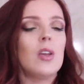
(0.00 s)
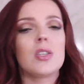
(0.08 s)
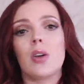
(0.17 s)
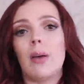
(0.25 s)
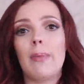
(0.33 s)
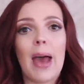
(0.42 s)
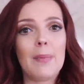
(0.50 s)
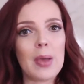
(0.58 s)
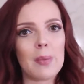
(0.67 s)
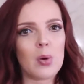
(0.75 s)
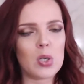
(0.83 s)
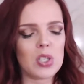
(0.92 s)
So I'm happy
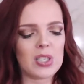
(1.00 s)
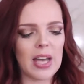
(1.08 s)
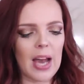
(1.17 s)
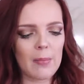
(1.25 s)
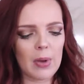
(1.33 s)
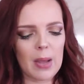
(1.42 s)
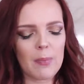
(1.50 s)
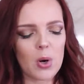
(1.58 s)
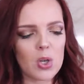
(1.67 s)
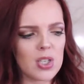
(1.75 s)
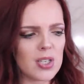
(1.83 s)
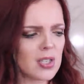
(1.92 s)
I purchased that. But I
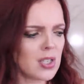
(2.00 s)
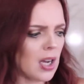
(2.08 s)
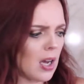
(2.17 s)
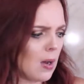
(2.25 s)
purchased